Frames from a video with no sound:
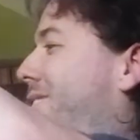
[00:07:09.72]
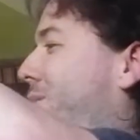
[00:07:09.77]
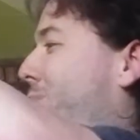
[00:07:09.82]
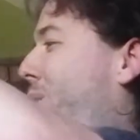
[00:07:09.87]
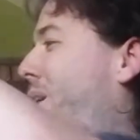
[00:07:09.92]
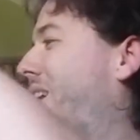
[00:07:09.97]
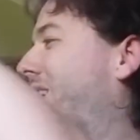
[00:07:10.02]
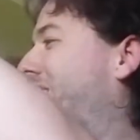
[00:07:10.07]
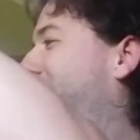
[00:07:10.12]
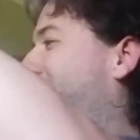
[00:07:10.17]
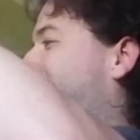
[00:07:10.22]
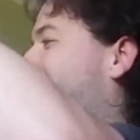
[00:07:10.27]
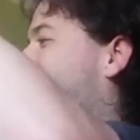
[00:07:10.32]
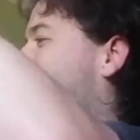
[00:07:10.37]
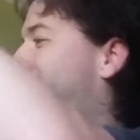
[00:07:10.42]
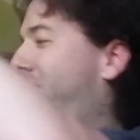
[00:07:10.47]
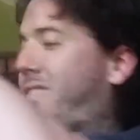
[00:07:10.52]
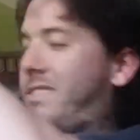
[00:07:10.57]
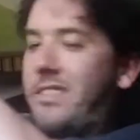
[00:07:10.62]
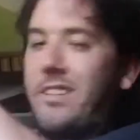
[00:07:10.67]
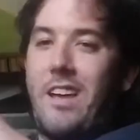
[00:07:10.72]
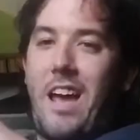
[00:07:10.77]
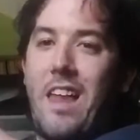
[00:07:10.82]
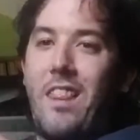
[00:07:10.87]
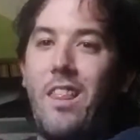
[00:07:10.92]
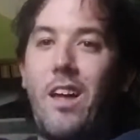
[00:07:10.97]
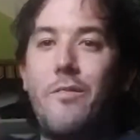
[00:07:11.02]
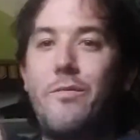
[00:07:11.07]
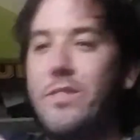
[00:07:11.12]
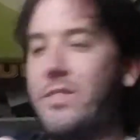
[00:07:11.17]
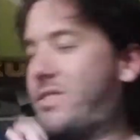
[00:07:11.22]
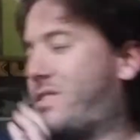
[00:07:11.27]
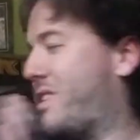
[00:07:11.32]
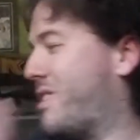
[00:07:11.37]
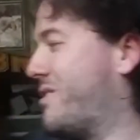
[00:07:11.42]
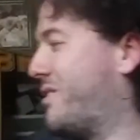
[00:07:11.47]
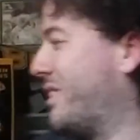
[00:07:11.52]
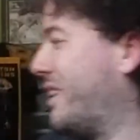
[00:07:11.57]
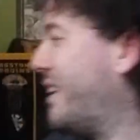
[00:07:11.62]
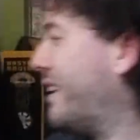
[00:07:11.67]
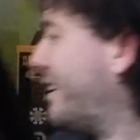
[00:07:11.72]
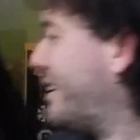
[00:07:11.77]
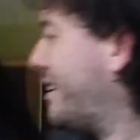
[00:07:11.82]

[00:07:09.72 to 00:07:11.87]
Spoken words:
But it is. I love this jersey.